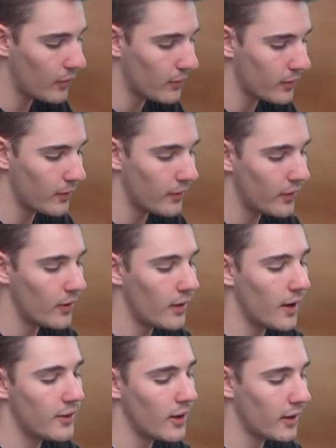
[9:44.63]
have a Hoothoot,
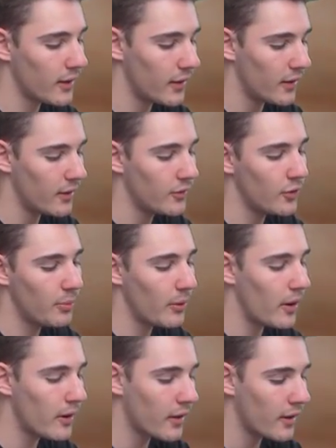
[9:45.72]
a Tangela,
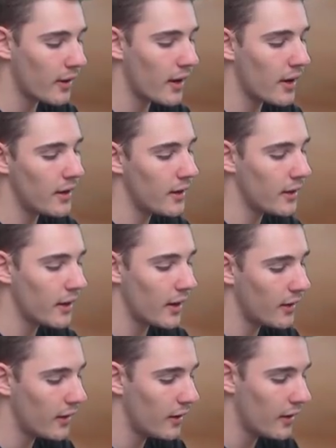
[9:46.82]
Dupider, a
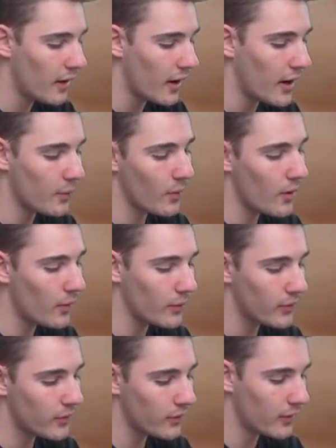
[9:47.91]
Inkay, a
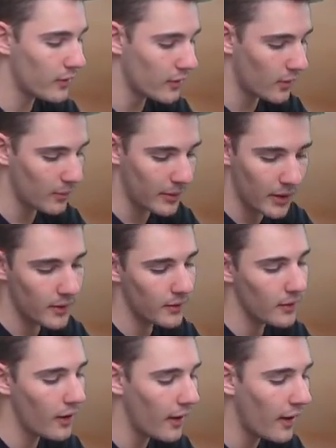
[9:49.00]
Ralts, not bad,
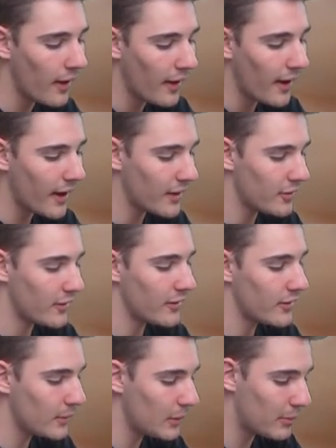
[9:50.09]
Energy,
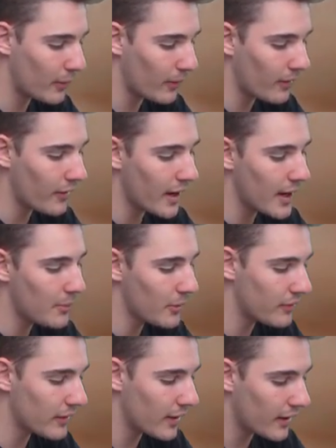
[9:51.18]
Simipour, a
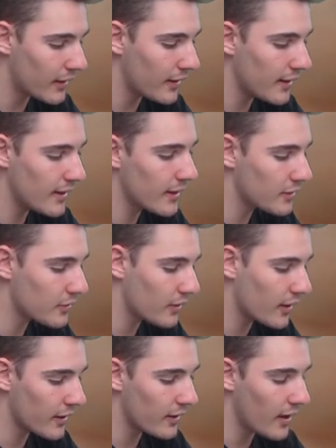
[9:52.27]
Buffalant,
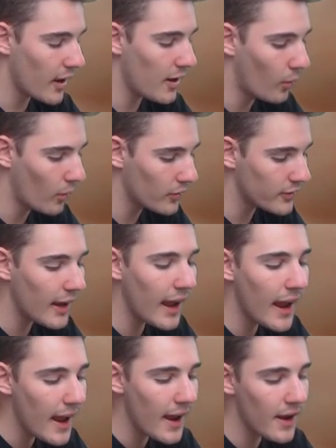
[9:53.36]
Electrike, a Horsey,
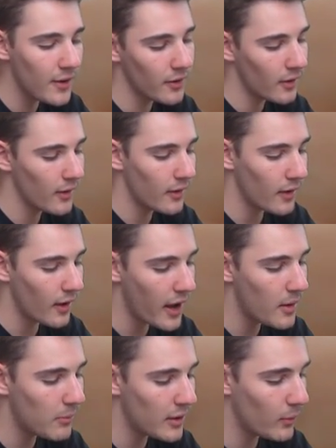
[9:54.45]
and...
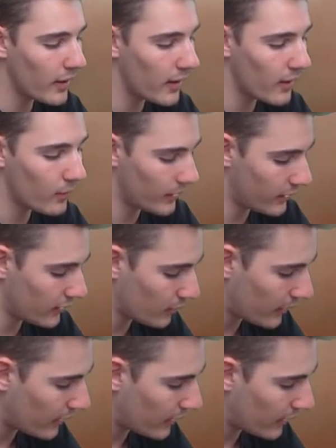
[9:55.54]
A Beware regular